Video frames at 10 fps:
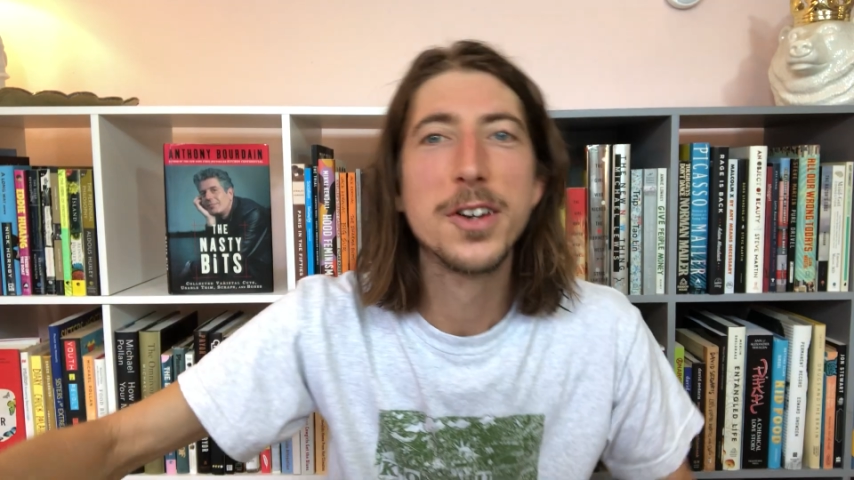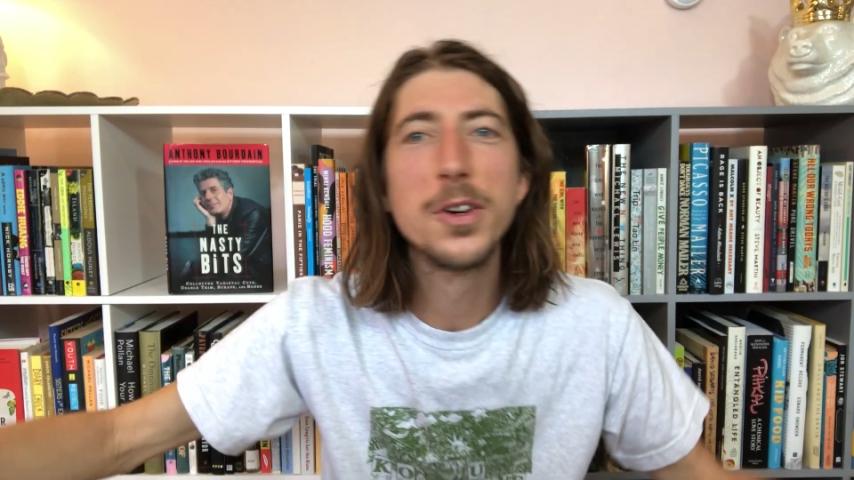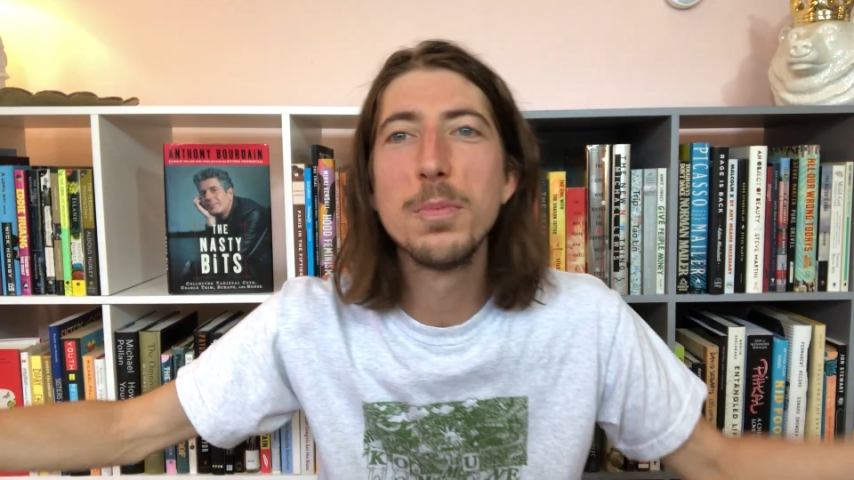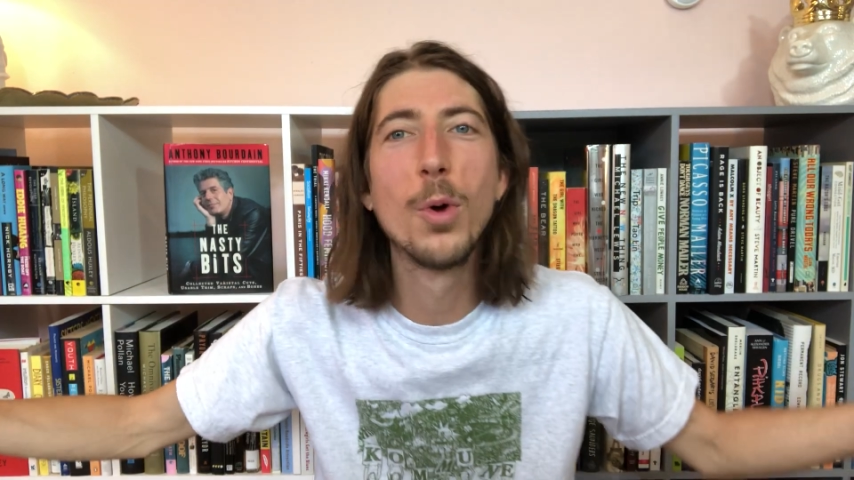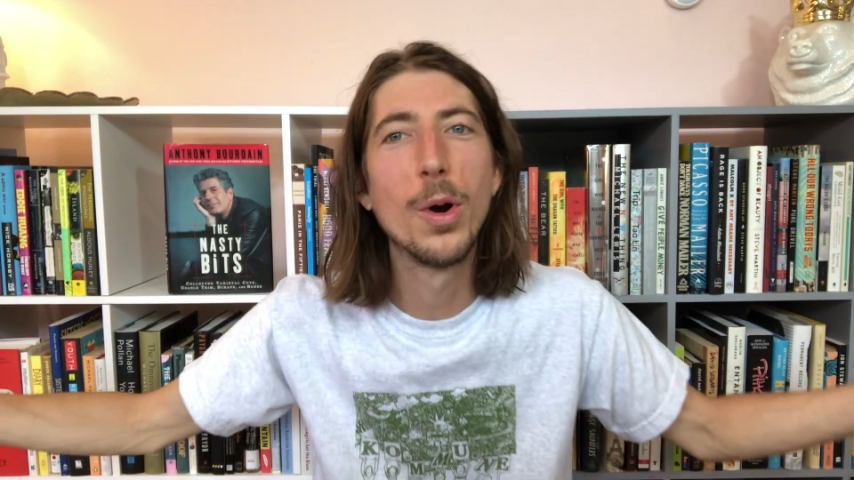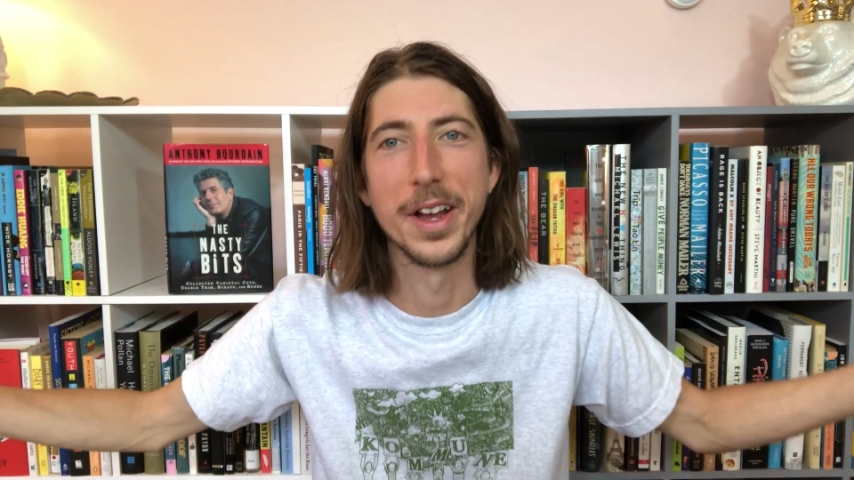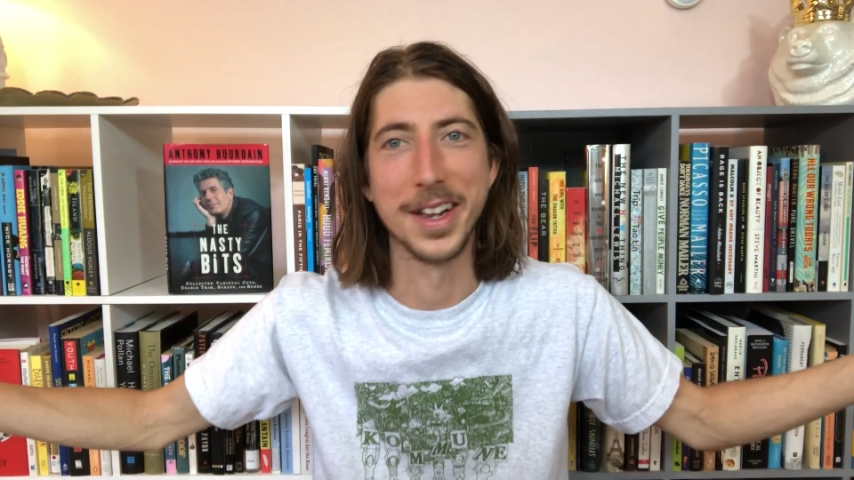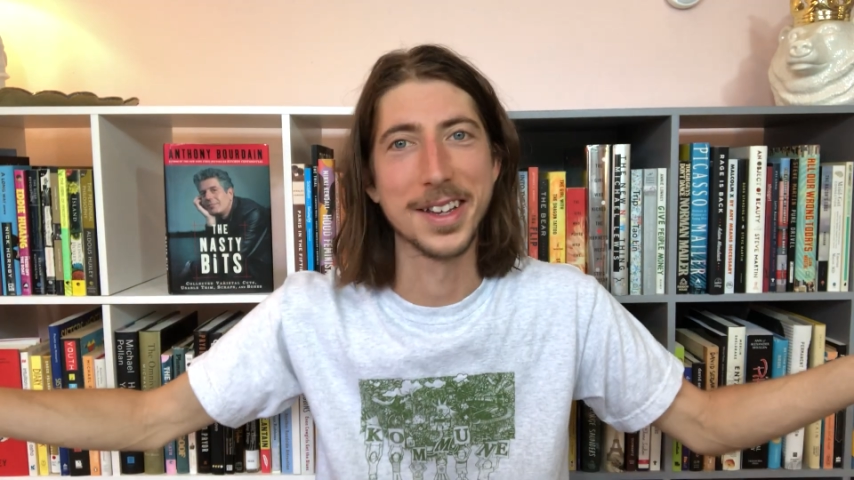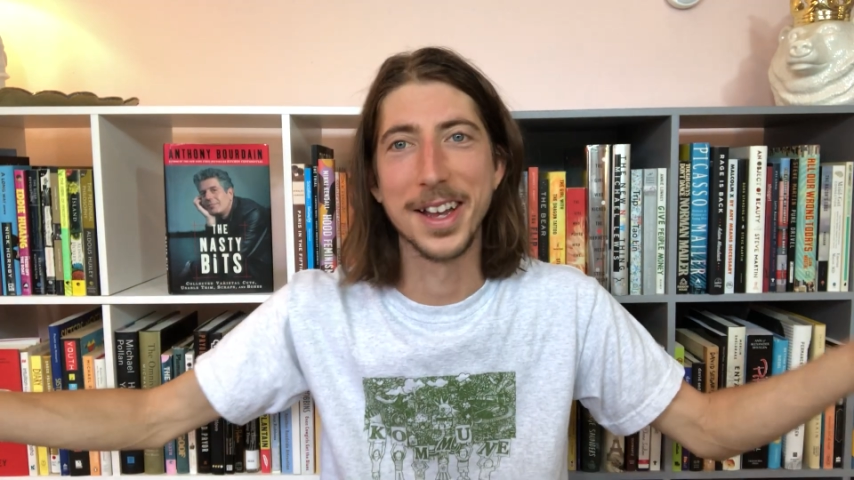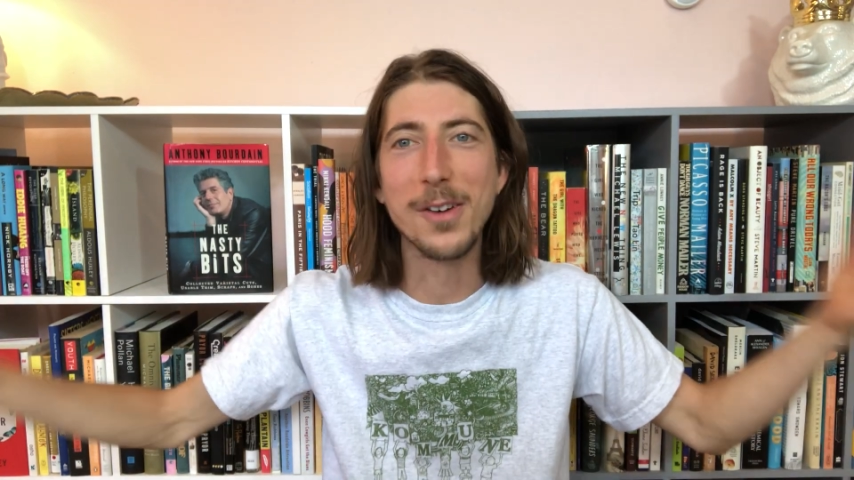Good morning,
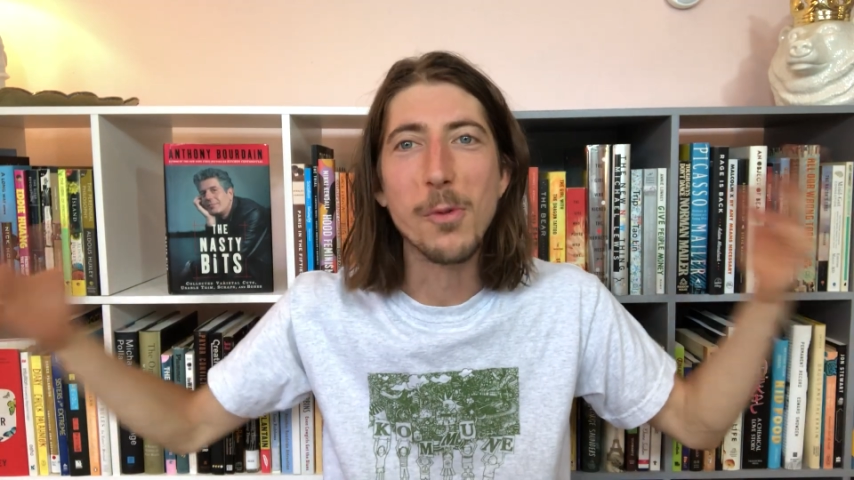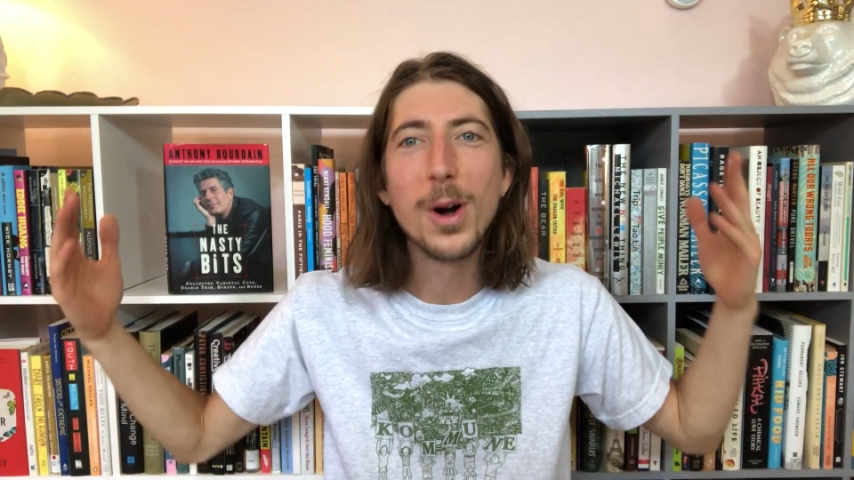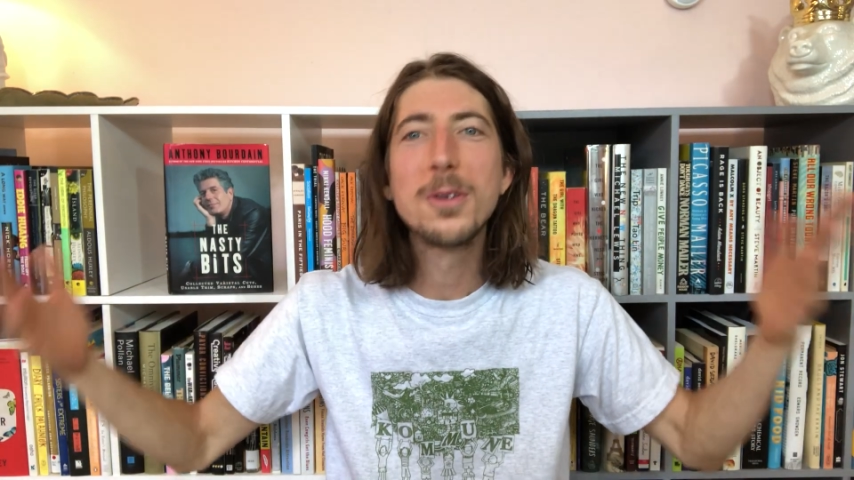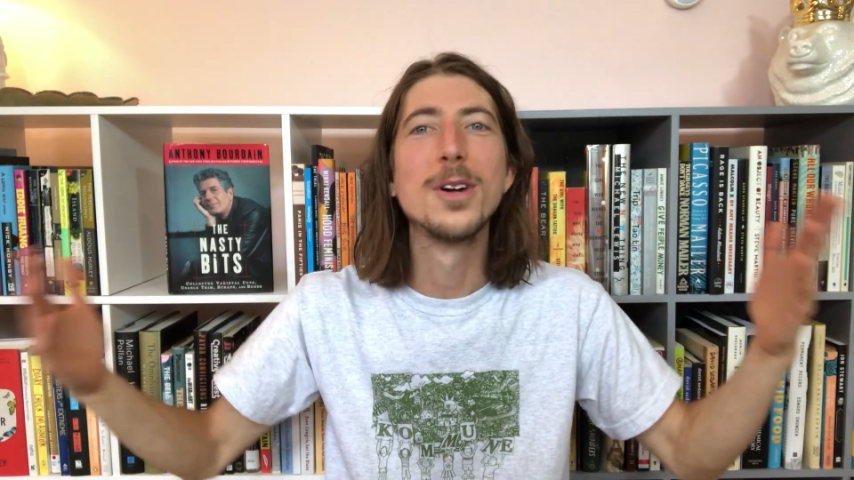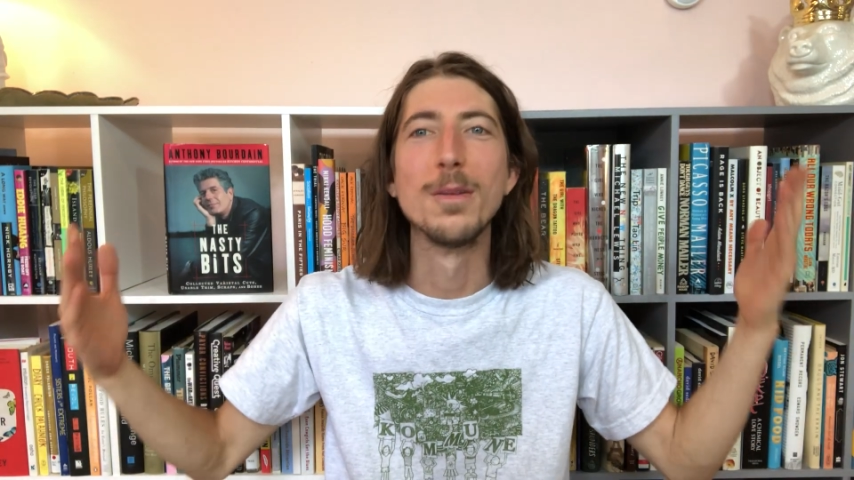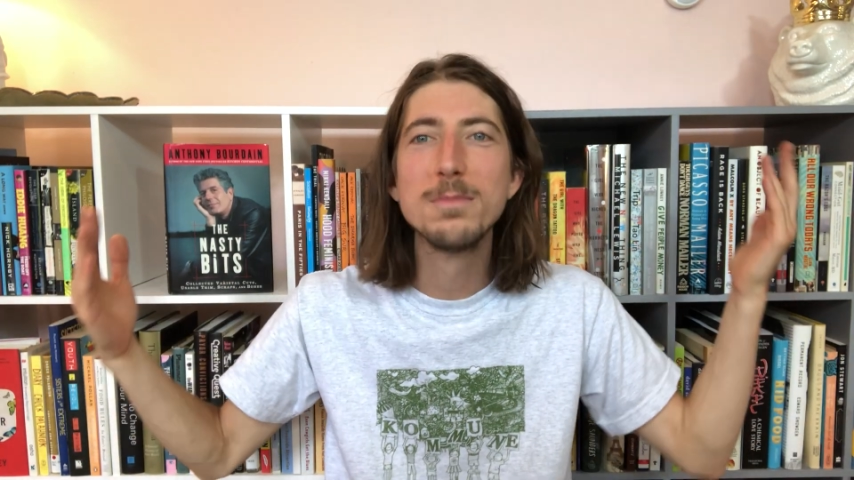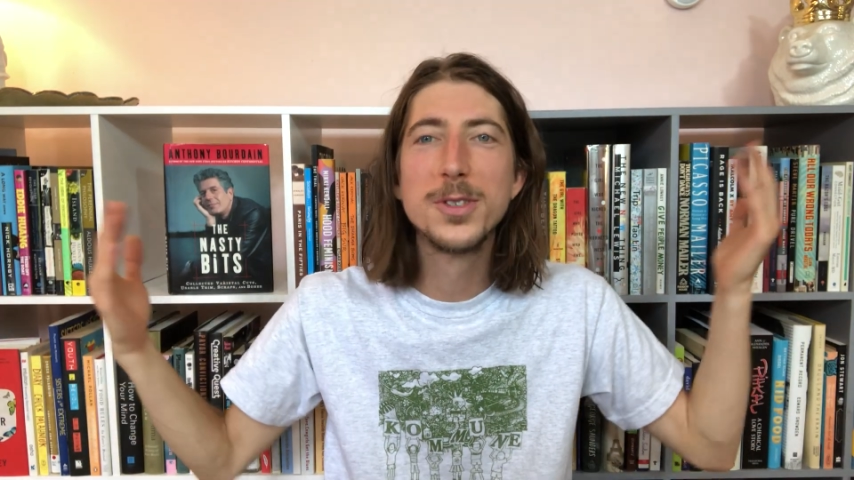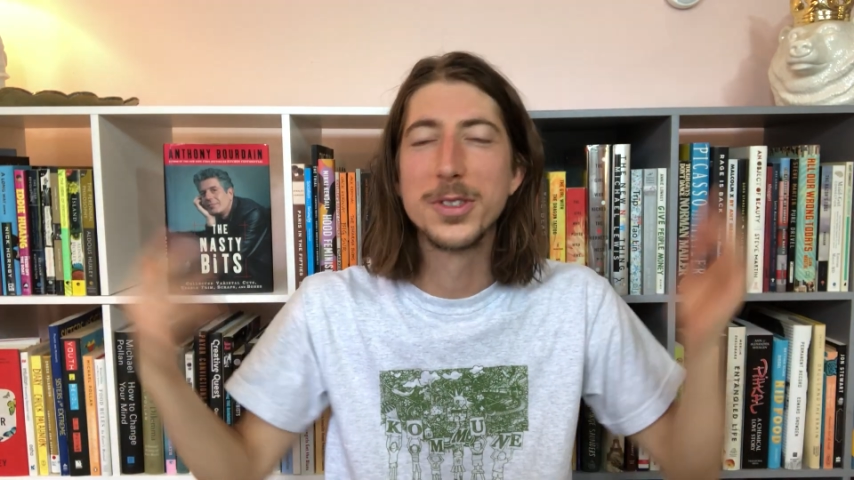and welcome